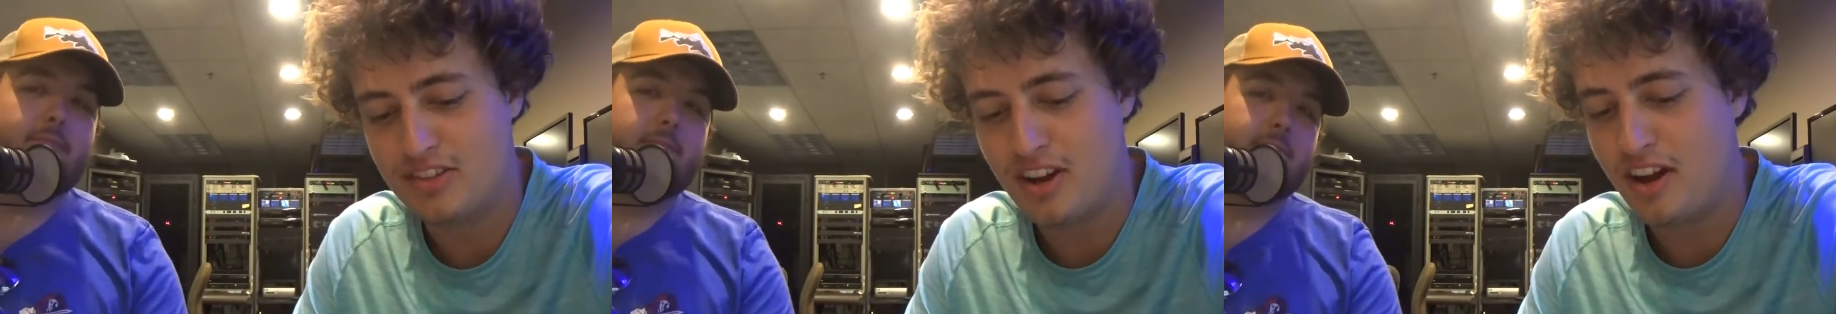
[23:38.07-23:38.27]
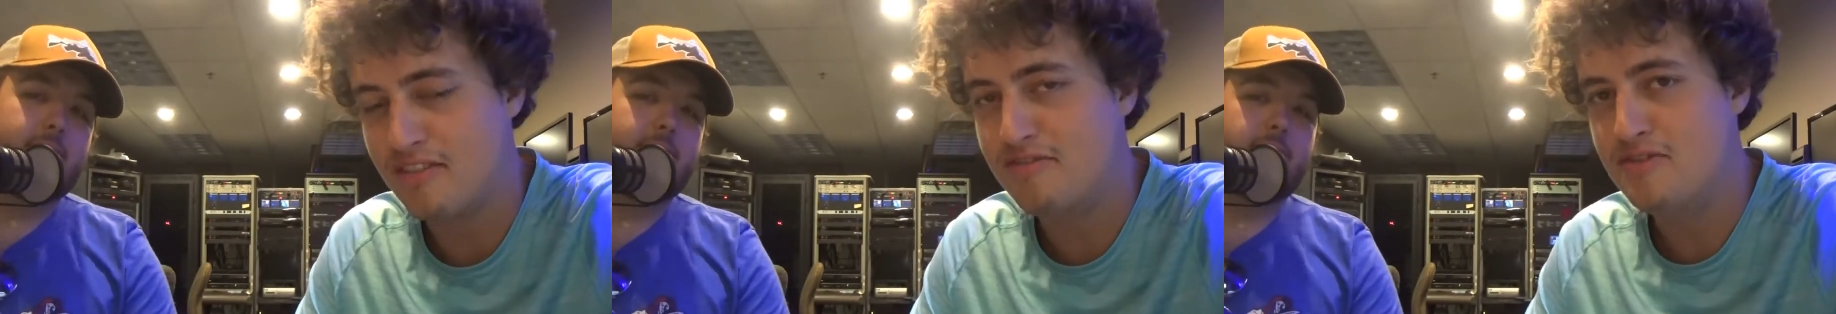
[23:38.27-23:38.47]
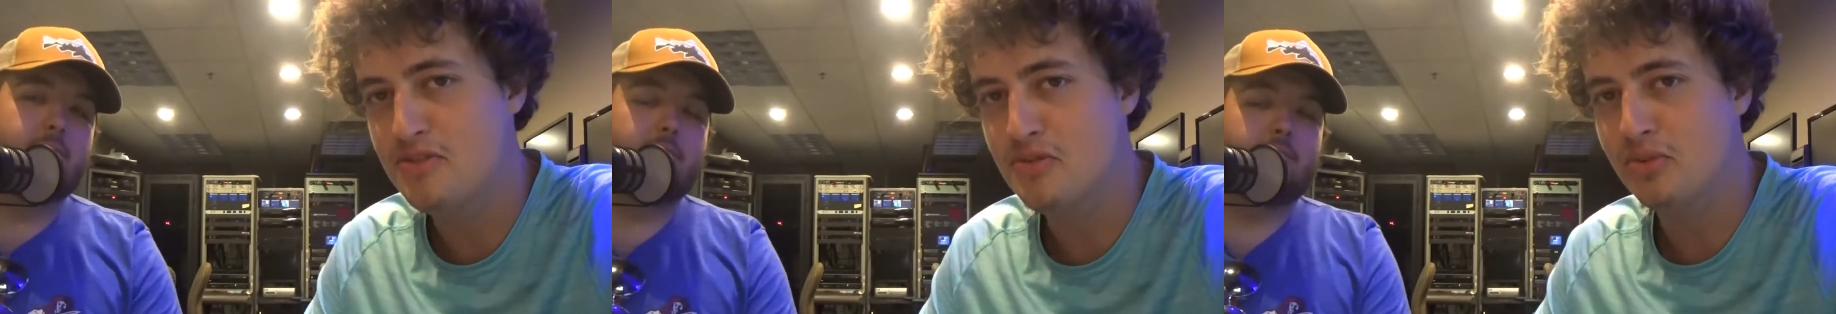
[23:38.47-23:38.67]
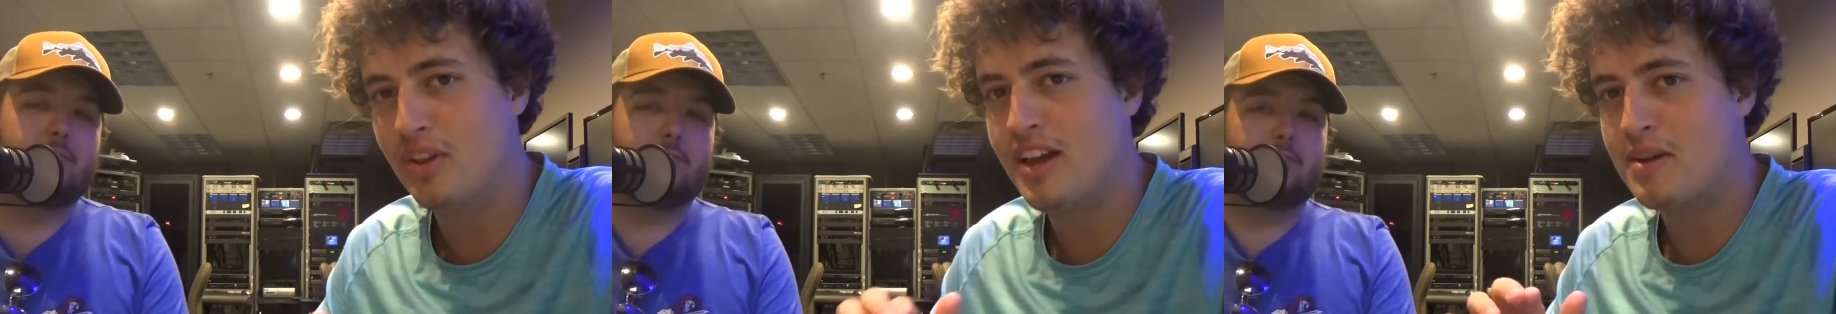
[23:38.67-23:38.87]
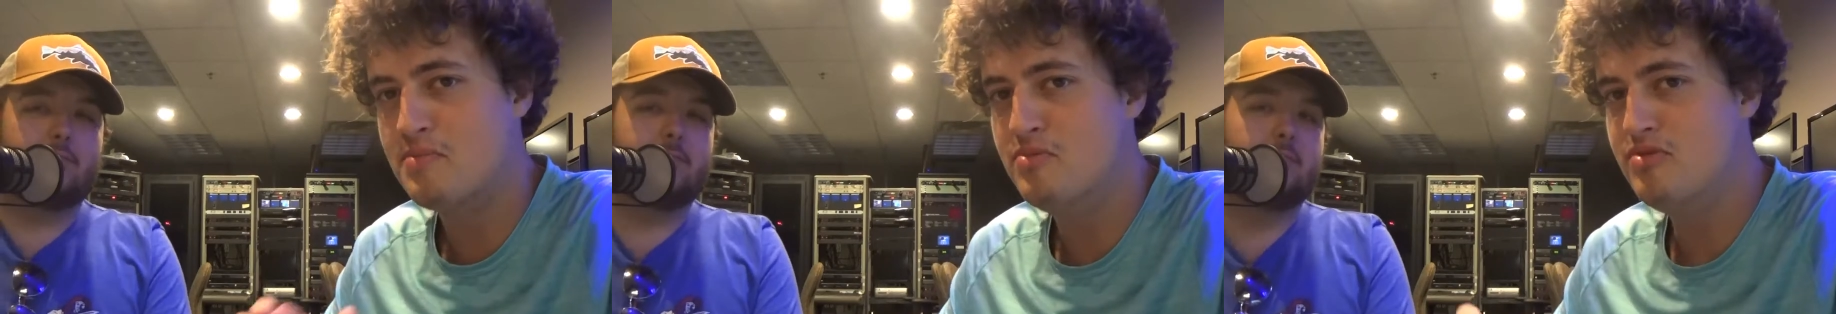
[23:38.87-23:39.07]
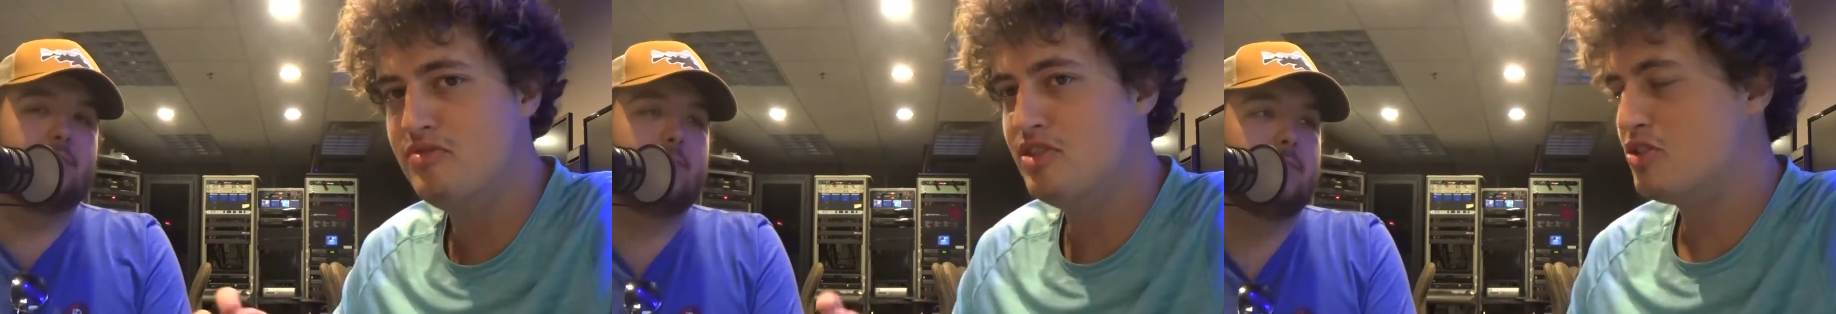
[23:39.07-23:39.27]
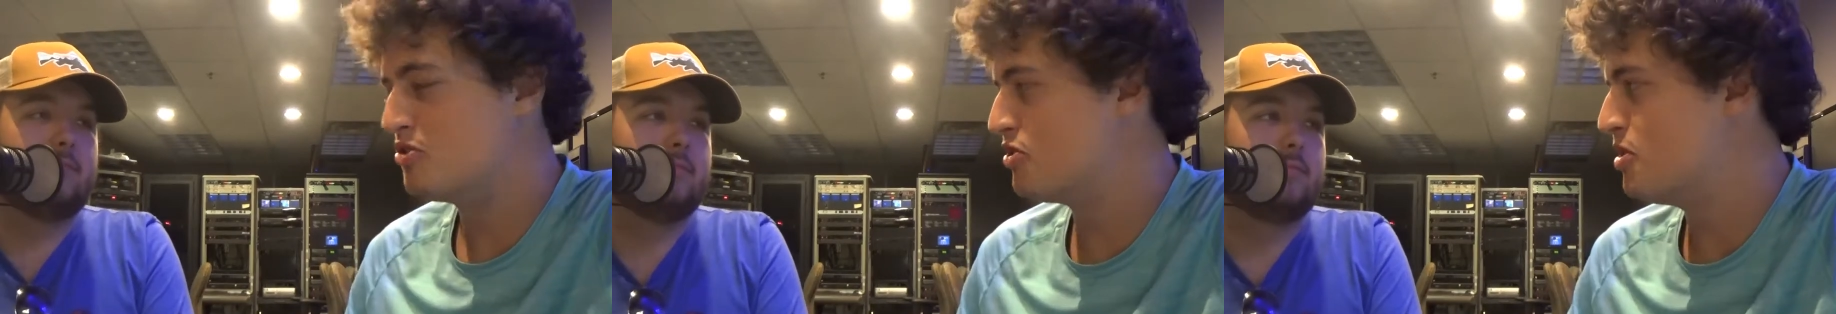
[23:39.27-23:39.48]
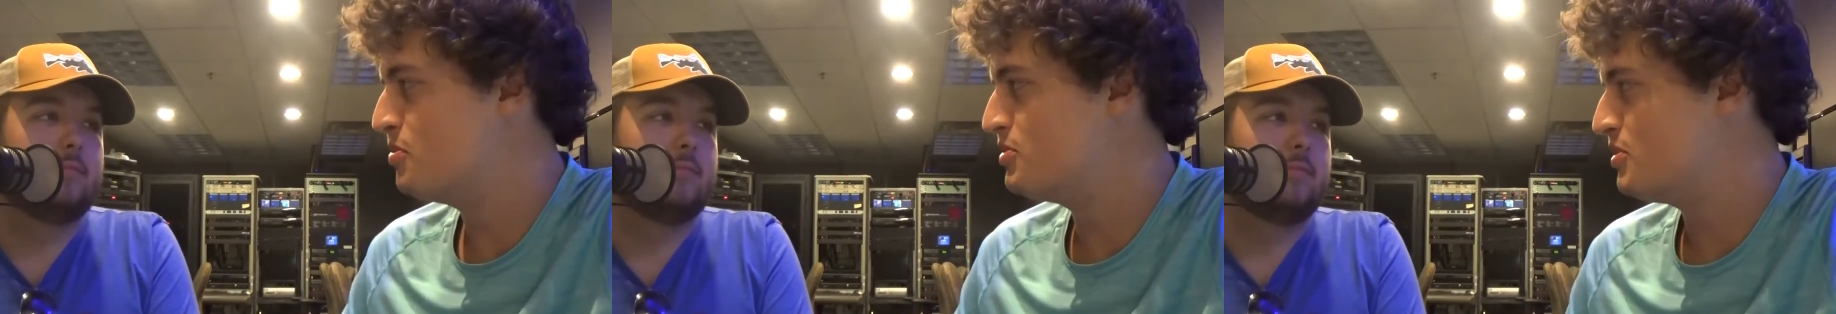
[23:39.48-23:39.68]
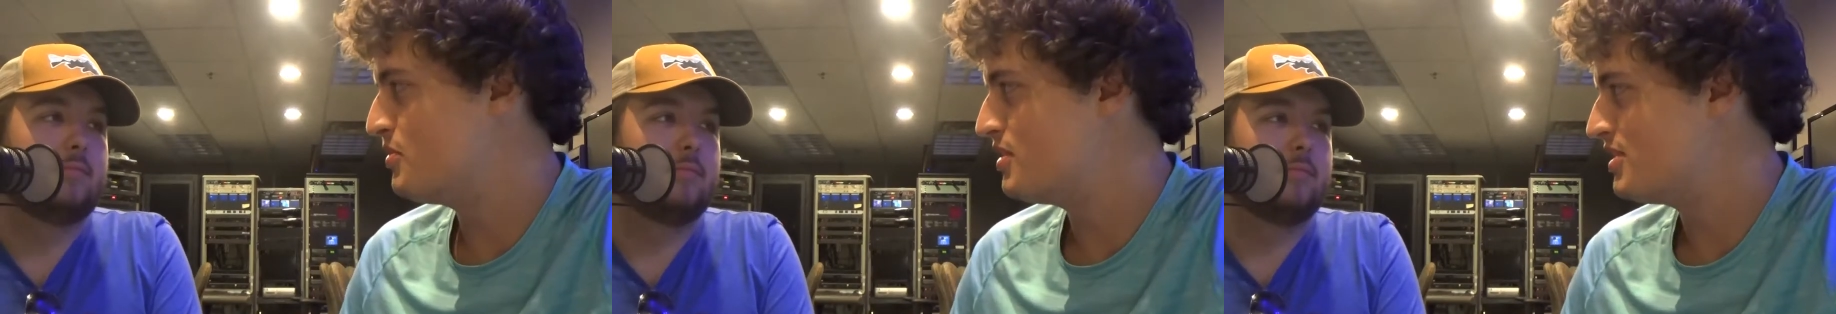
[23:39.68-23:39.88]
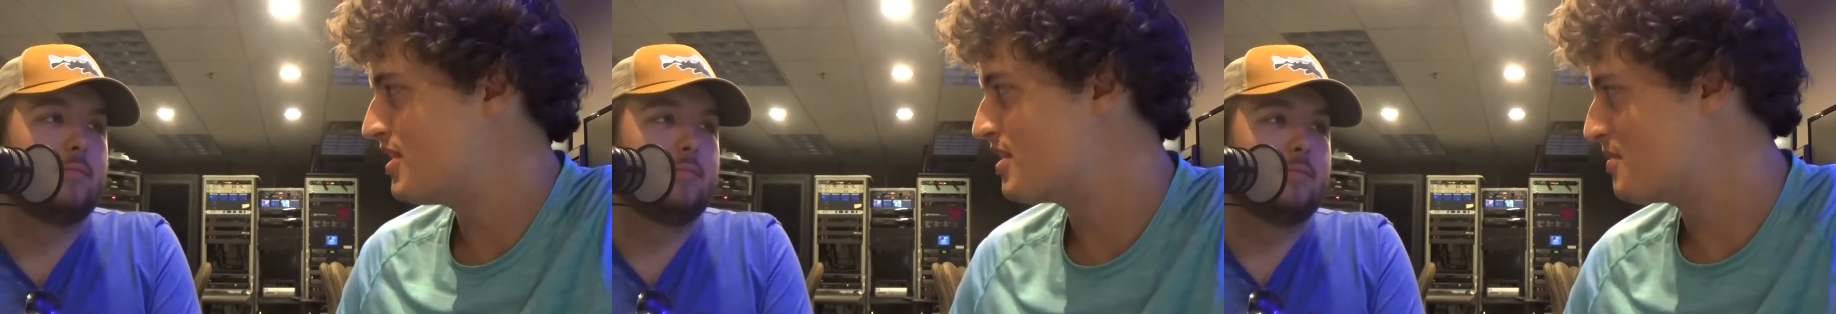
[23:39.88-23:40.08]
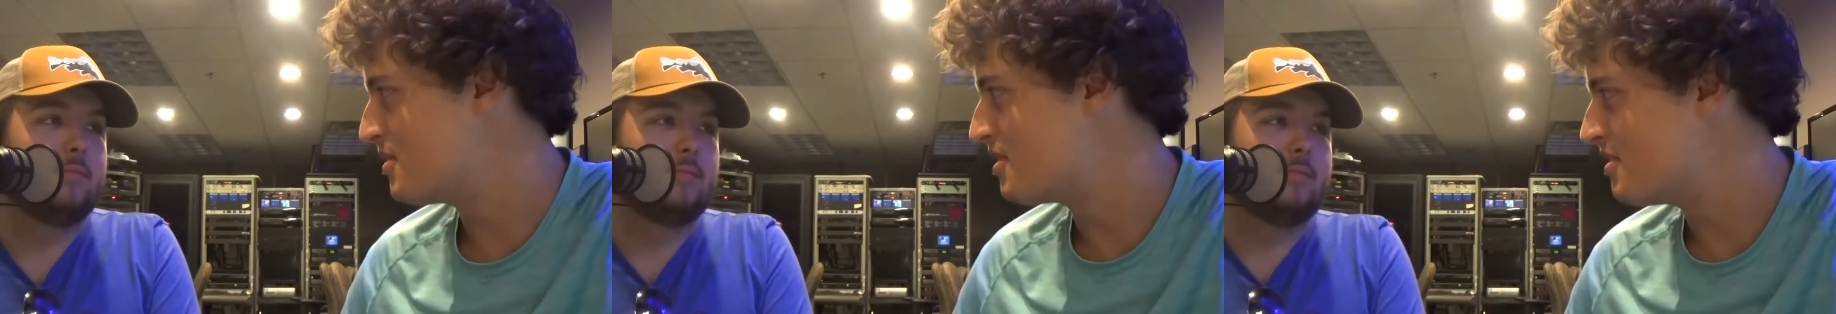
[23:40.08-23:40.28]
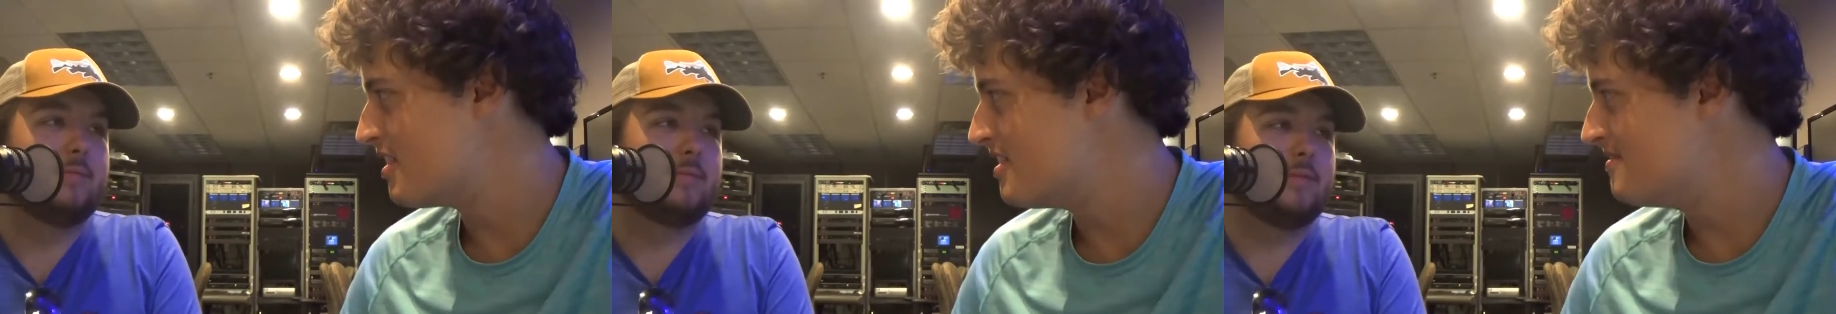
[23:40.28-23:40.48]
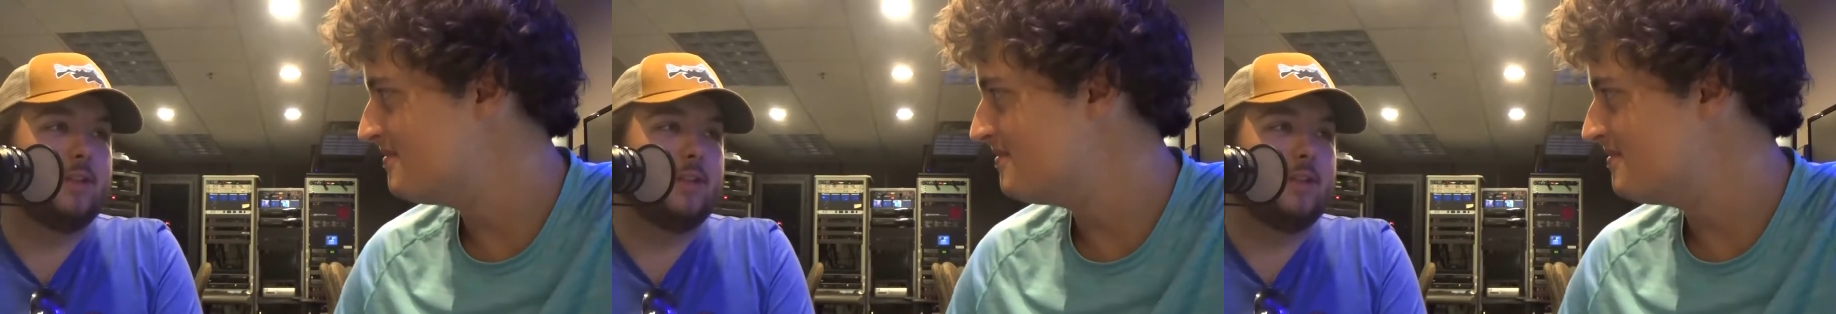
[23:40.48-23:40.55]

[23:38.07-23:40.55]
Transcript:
Speaker 1: a few, like, movie tropes I want to talk about, right?